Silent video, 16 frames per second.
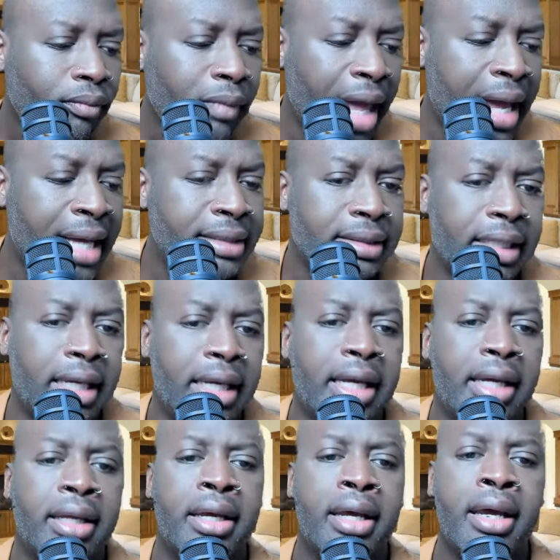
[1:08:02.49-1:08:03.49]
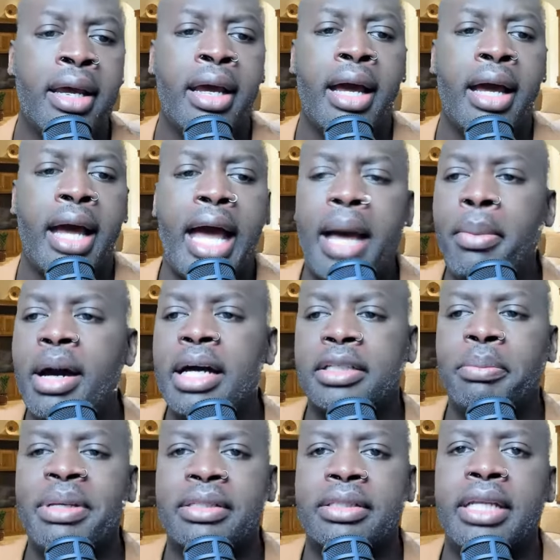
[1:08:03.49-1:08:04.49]
I said, how much
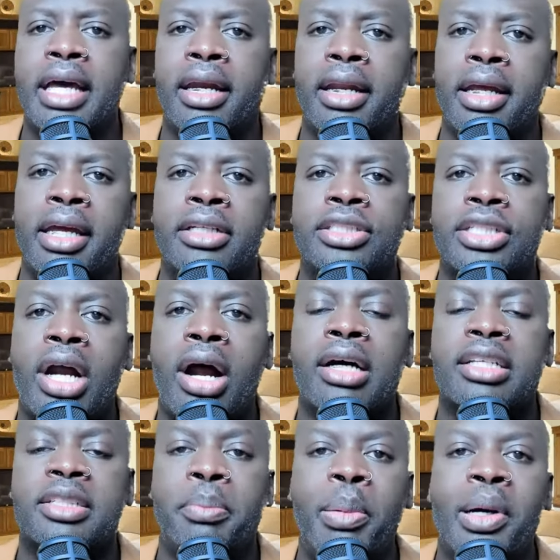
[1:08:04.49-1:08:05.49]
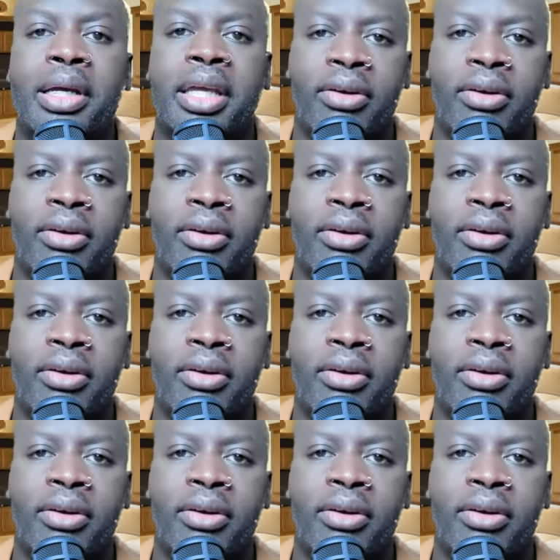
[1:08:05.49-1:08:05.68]
Miss Netta and Charles booking